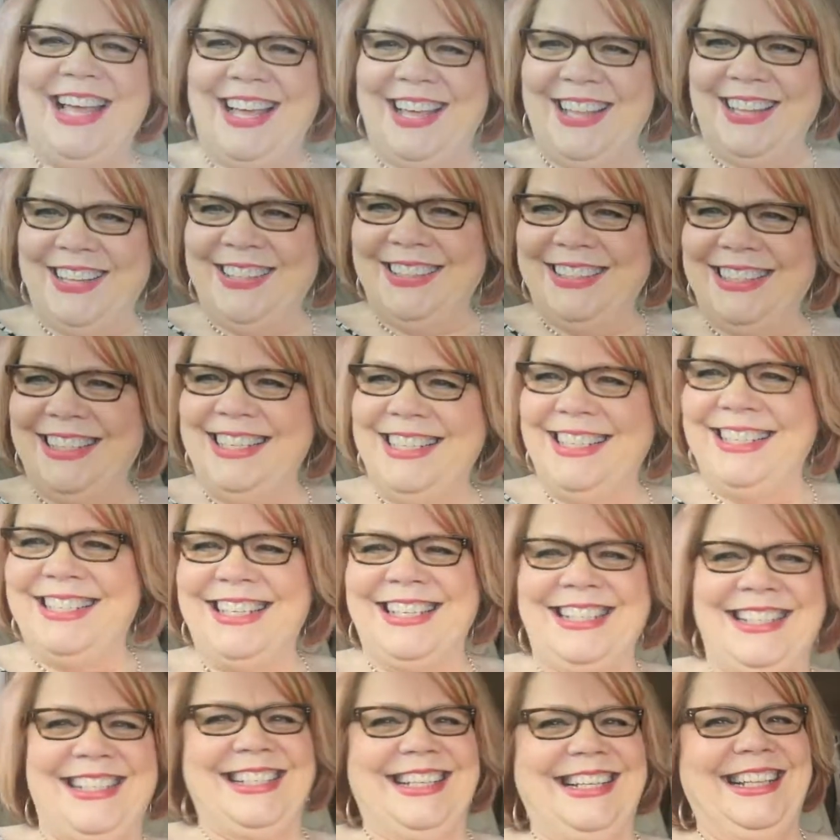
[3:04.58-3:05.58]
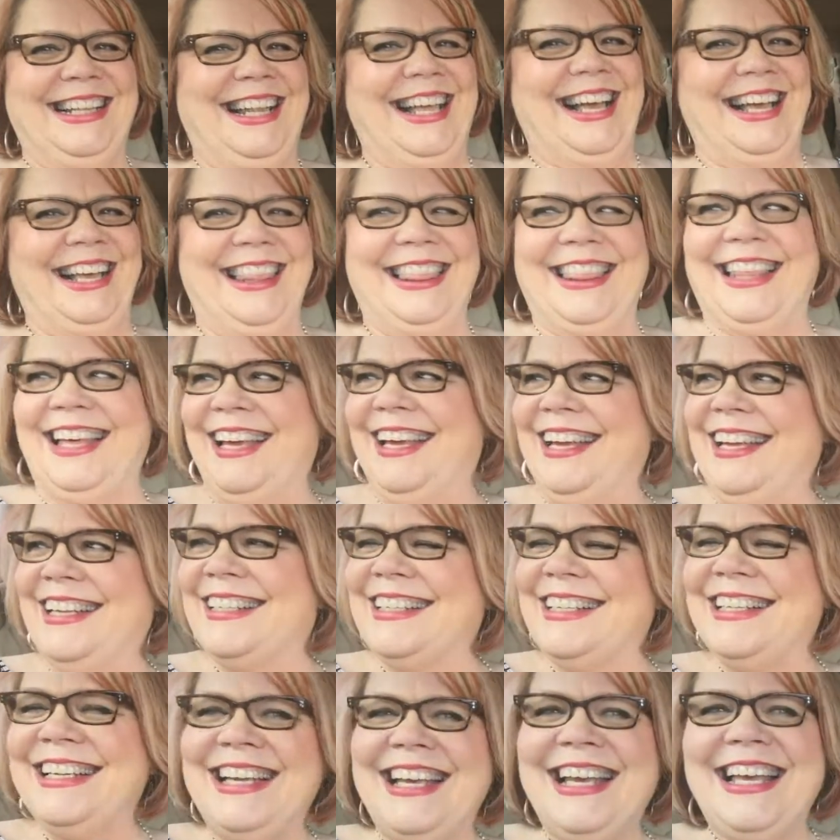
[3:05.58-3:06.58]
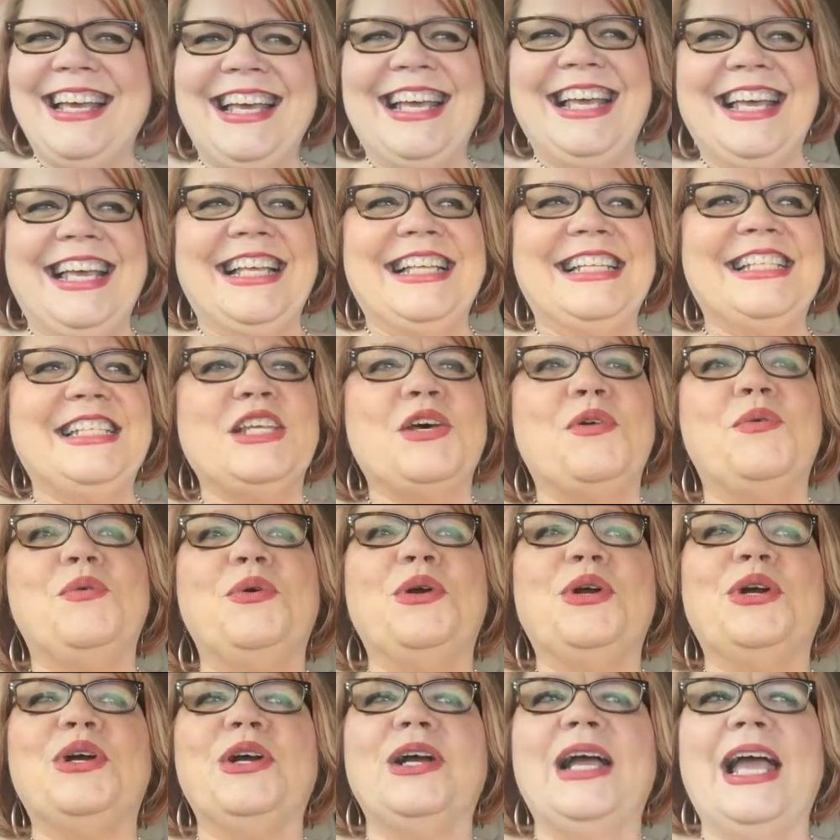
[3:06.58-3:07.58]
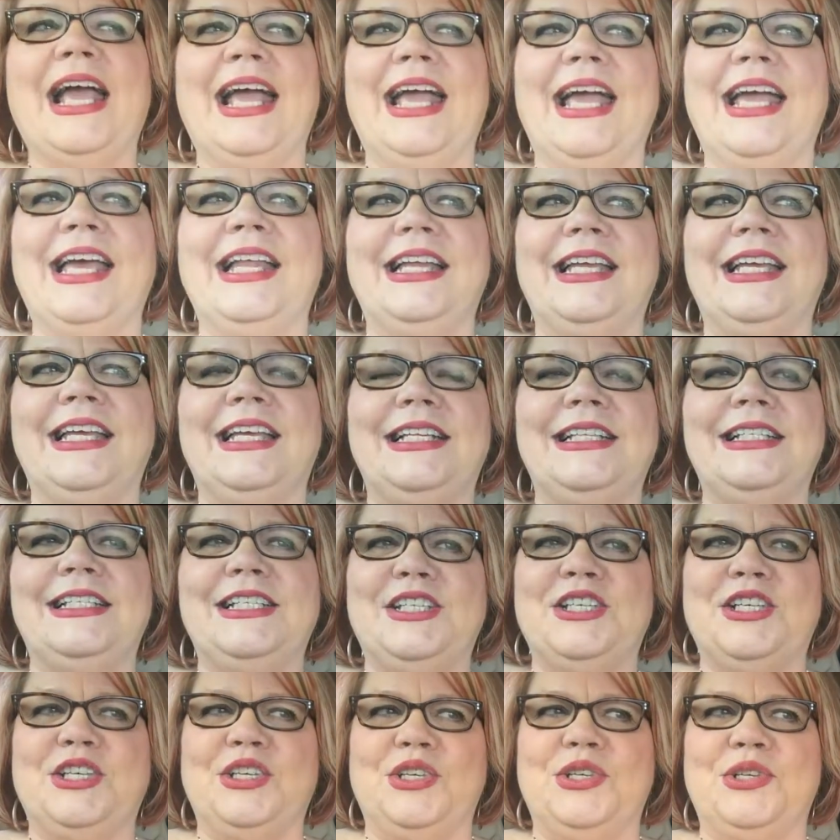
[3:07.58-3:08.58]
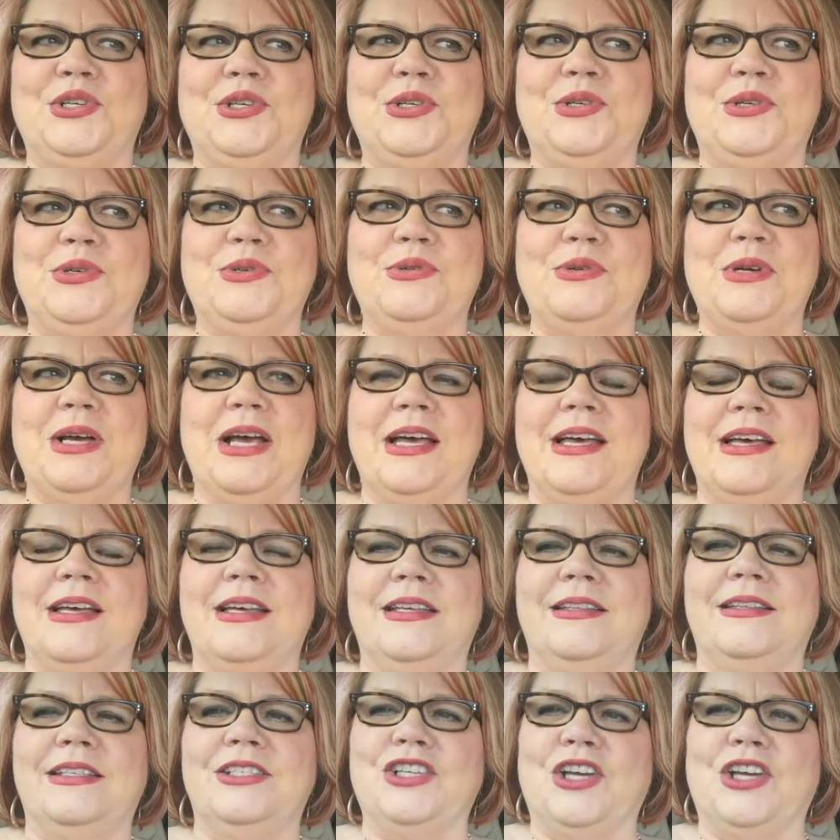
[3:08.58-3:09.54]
at all. He doesn't like that. So we're headed to uh,